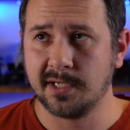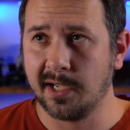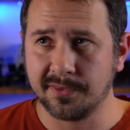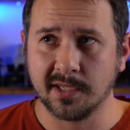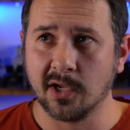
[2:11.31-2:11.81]

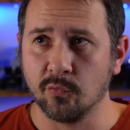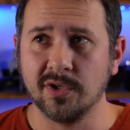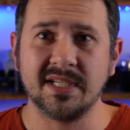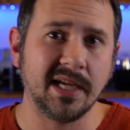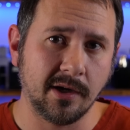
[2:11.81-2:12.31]
I think at
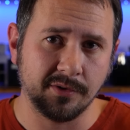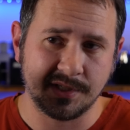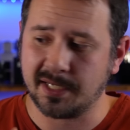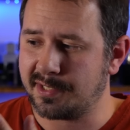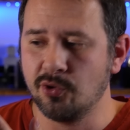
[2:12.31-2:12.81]
retail
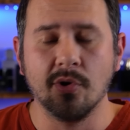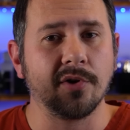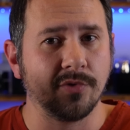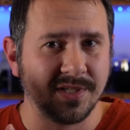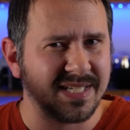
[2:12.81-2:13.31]
it's like
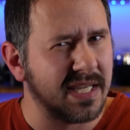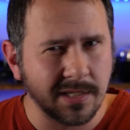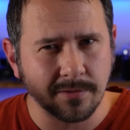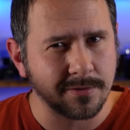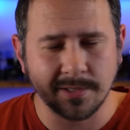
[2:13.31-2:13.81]

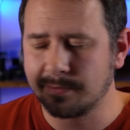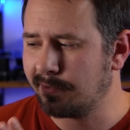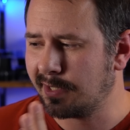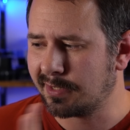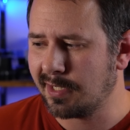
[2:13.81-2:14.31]
210 or
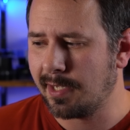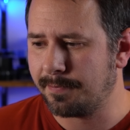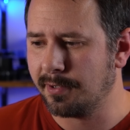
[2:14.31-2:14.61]
something like that,